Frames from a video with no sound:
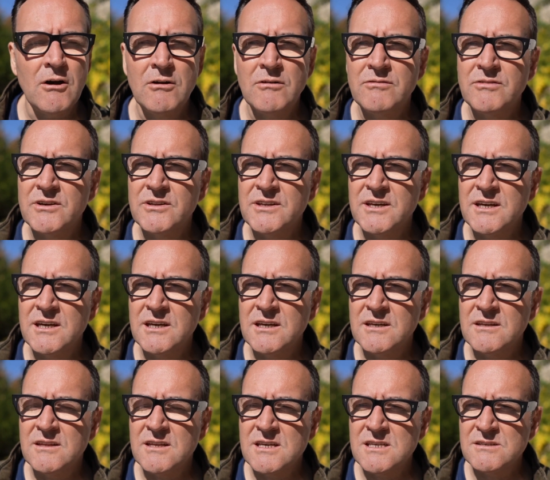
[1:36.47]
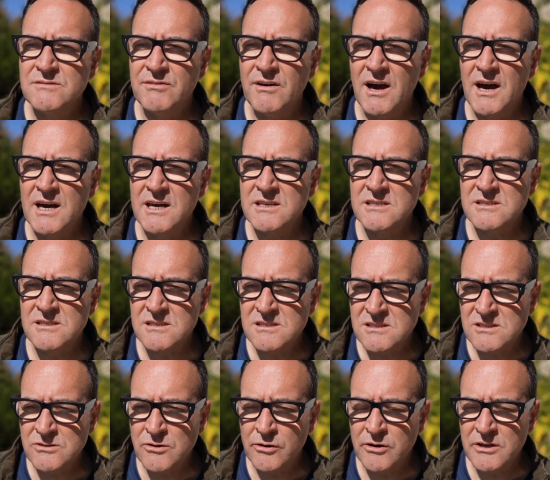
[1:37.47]
over these vines, the
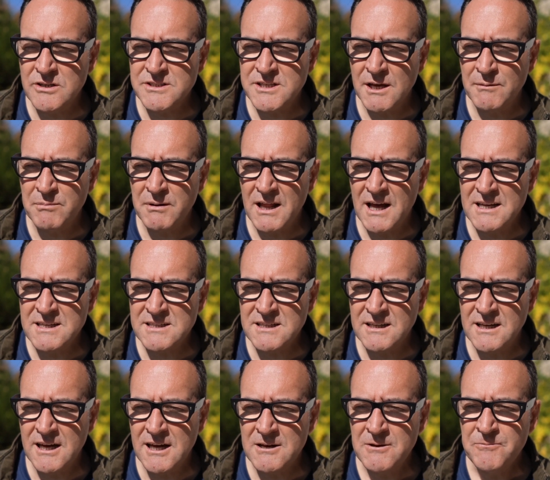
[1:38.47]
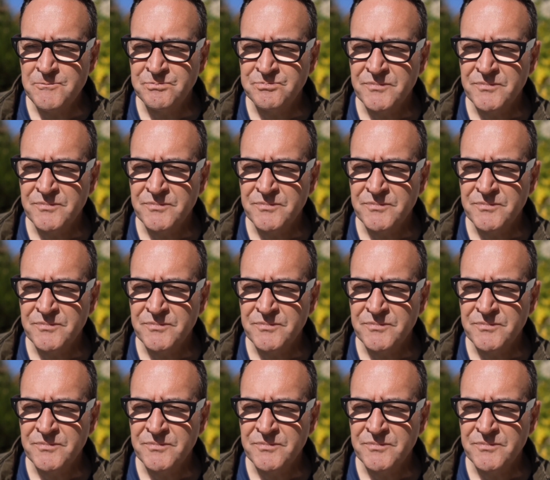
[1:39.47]
soils they planted in.